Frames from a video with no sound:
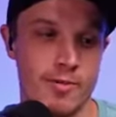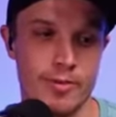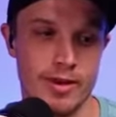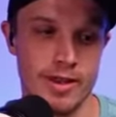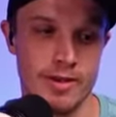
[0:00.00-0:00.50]

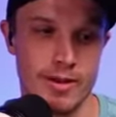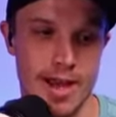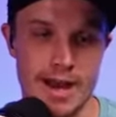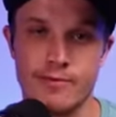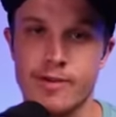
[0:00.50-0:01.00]
but you
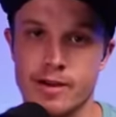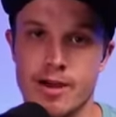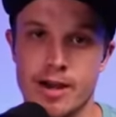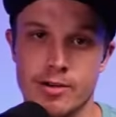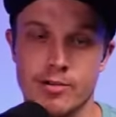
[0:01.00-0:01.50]
got to figure
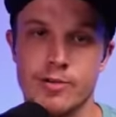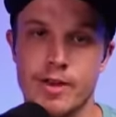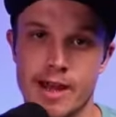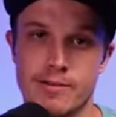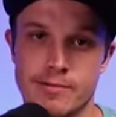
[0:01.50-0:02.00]
out who
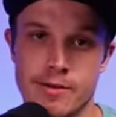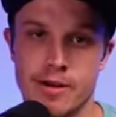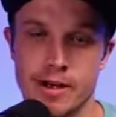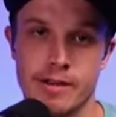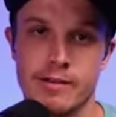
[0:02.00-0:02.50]
that
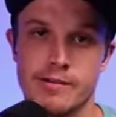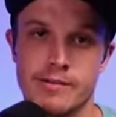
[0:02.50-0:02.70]
target is.